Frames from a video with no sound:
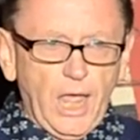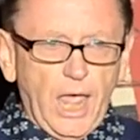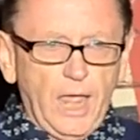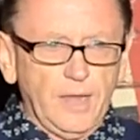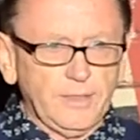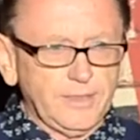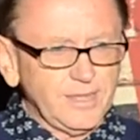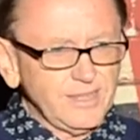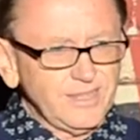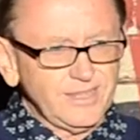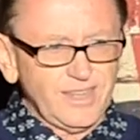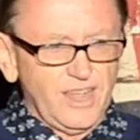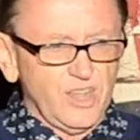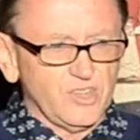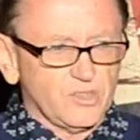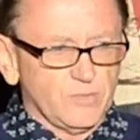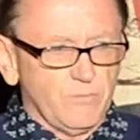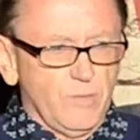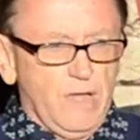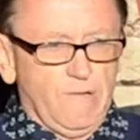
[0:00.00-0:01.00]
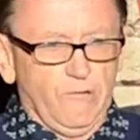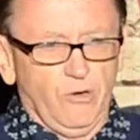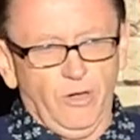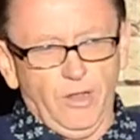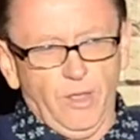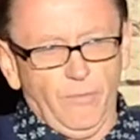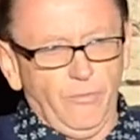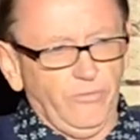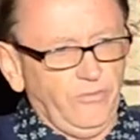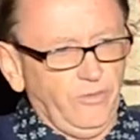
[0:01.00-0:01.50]
At this stage, Tamara
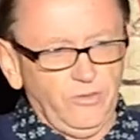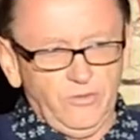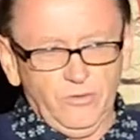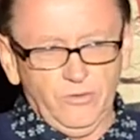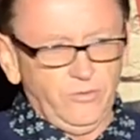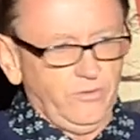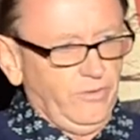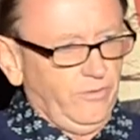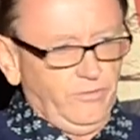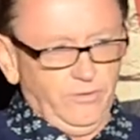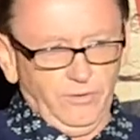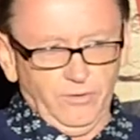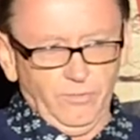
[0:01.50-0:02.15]
got up and said, you're just a